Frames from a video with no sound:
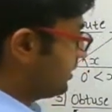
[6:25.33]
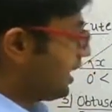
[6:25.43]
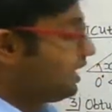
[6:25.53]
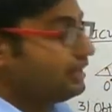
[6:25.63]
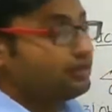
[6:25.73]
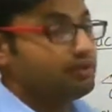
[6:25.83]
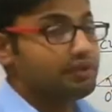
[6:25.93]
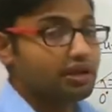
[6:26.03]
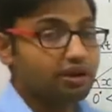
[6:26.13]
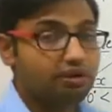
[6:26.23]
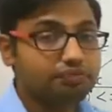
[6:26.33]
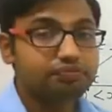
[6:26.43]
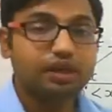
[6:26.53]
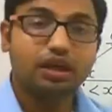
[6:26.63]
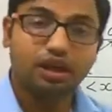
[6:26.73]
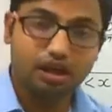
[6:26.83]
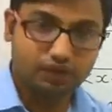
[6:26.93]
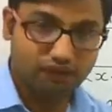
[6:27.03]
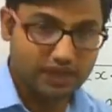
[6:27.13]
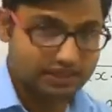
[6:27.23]
then it will become a
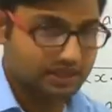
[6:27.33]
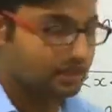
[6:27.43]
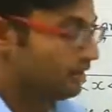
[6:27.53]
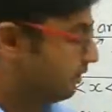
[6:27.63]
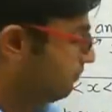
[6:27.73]
reflex angle.